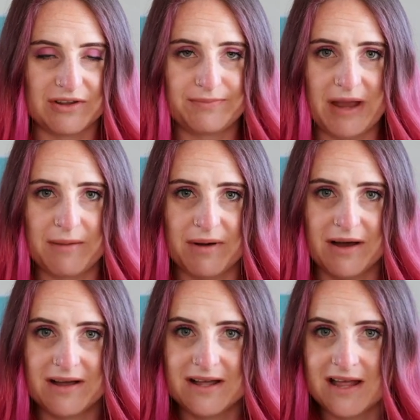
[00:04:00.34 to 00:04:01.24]
this
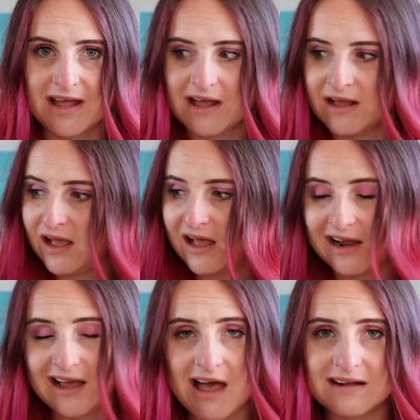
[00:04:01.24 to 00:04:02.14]
paper. I
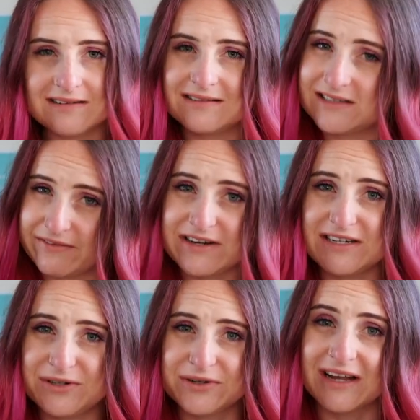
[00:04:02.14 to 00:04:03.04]
got
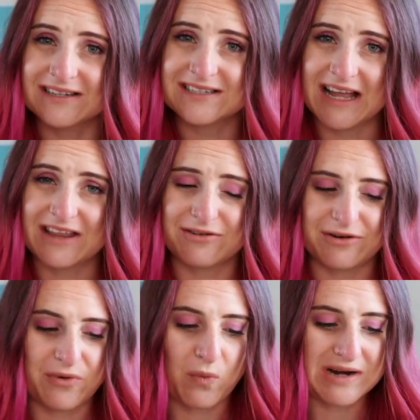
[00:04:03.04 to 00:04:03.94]
72 colours to get
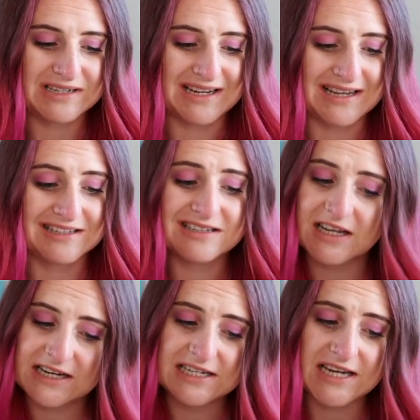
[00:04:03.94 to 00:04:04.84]
through, which is
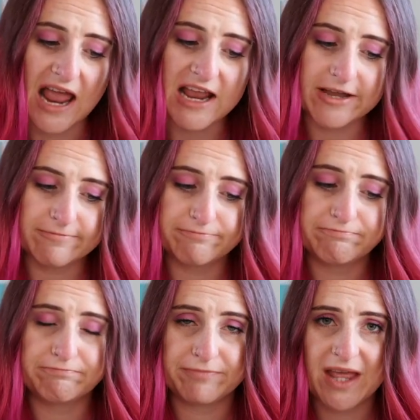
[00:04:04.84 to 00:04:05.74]
gonna take
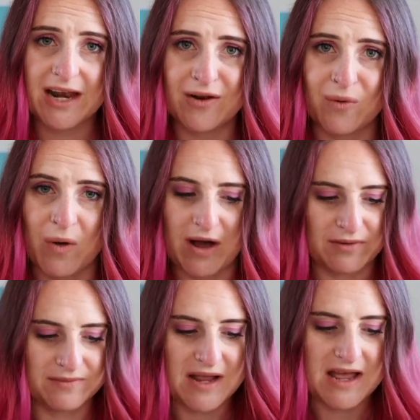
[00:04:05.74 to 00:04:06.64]
a little
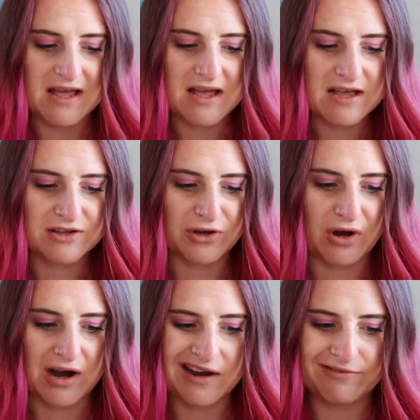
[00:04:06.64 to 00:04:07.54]
while. So
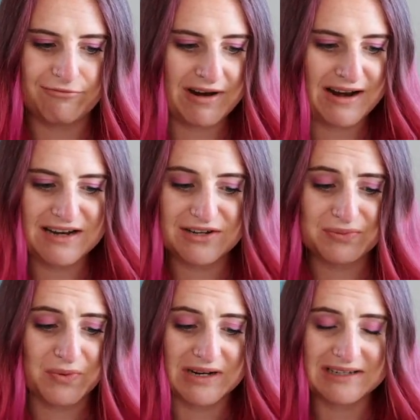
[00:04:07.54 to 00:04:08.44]
I really
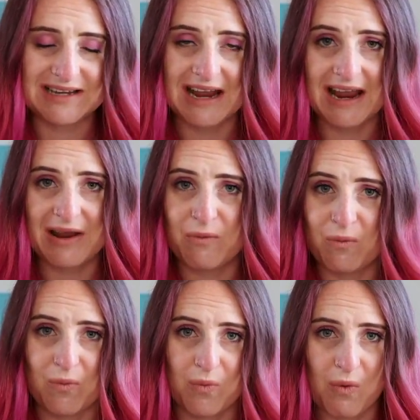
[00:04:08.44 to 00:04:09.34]
just want to see
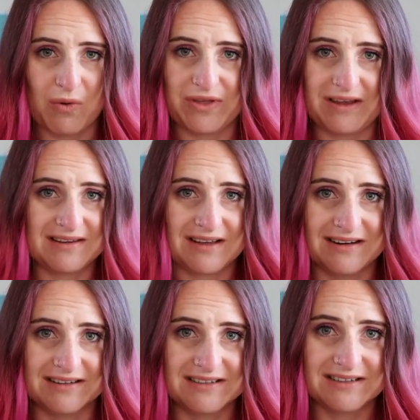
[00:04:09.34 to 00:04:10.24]
what these
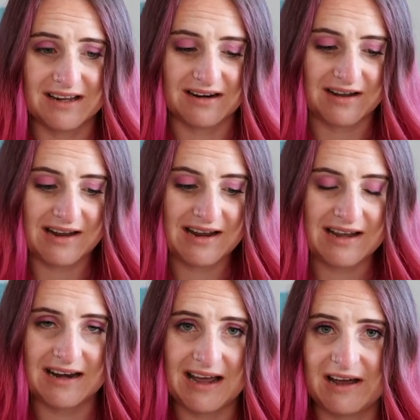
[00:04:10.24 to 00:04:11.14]
colours are like
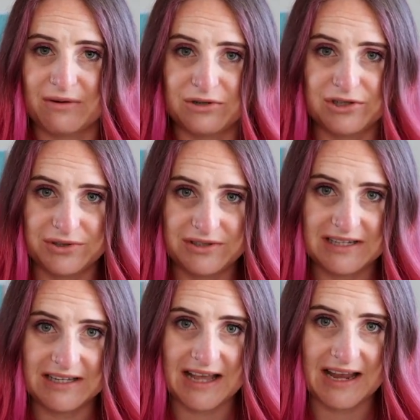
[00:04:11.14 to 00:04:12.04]
and how
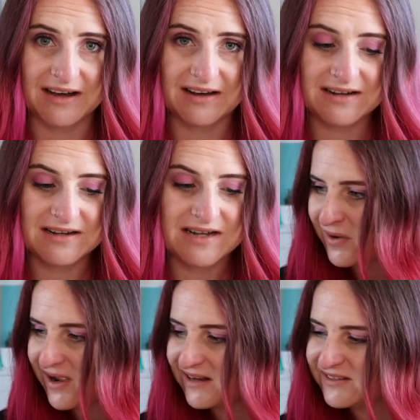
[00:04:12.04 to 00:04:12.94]
juicy they are.
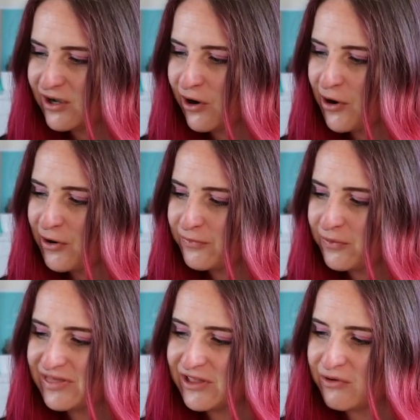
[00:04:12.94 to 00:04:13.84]
We're gonna start off
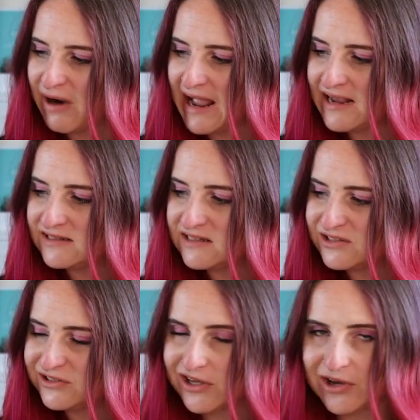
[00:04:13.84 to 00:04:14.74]
with the greys,
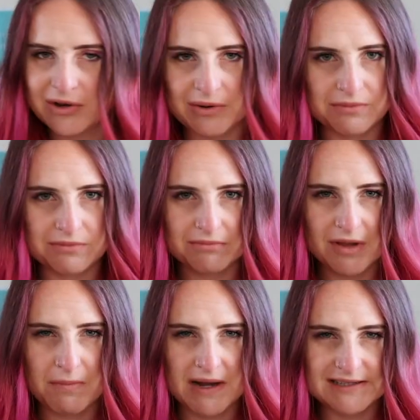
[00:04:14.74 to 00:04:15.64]
so
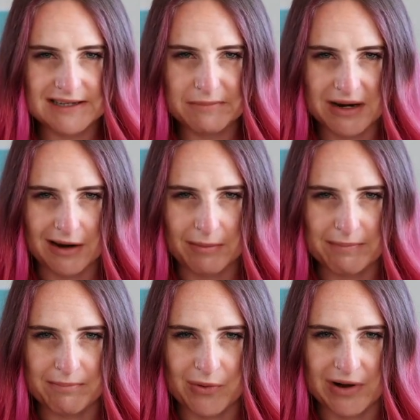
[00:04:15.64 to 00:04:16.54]
it might seem a little
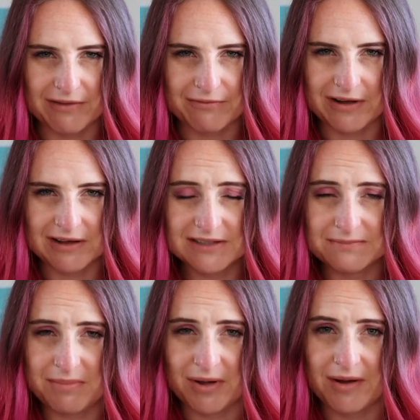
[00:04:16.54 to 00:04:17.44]
bit boring at
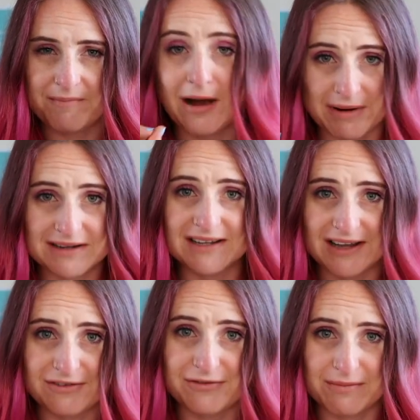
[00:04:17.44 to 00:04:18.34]
first, but I'm
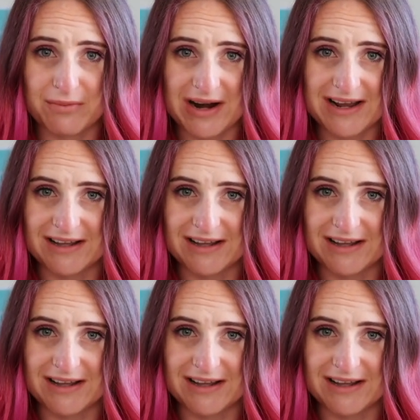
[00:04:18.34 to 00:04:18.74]
excited for the bright